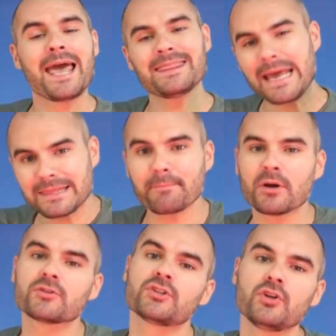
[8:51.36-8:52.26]
than the
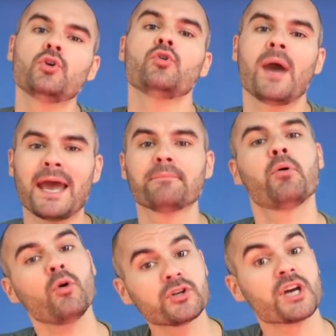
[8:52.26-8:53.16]
person who had
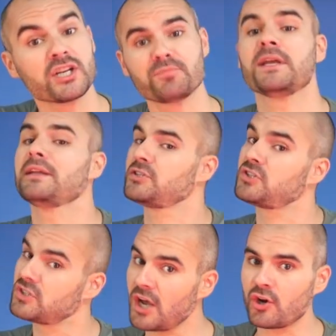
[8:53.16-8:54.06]
poor judgment,
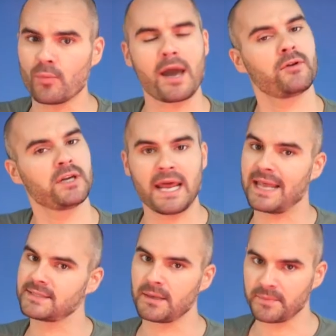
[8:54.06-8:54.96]
stuck around, and
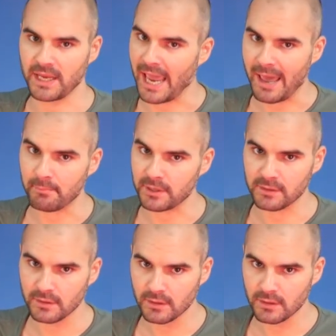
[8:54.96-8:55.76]
had something happen.